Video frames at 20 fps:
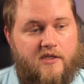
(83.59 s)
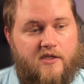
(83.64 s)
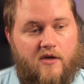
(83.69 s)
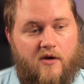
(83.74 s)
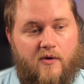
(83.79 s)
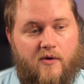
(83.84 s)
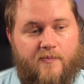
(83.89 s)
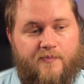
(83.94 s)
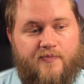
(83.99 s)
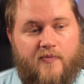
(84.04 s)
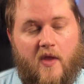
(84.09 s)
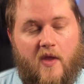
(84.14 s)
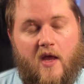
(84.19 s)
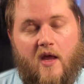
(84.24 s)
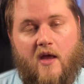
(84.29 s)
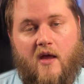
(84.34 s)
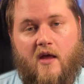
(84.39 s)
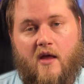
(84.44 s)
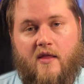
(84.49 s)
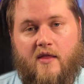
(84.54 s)
So
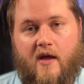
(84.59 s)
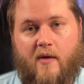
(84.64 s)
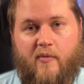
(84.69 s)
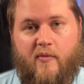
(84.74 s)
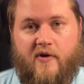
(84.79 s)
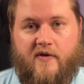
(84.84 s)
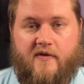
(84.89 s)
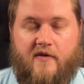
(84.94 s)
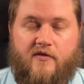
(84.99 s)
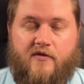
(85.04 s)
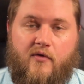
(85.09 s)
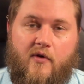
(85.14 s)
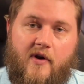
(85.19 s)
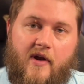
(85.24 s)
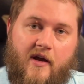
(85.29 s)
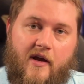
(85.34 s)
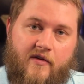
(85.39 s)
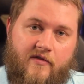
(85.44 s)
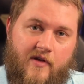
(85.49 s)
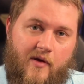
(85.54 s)
that brings us to our
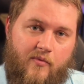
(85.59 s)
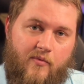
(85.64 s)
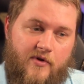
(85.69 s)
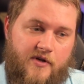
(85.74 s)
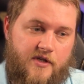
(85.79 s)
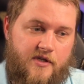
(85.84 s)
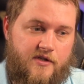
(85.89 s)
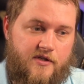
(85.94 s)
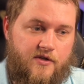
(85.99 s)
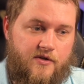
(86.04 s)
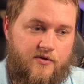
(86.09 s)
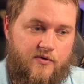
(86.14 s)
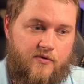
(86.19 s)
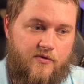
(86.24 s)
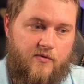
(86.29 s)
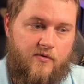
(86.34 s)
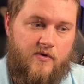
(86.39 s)
next step, which is to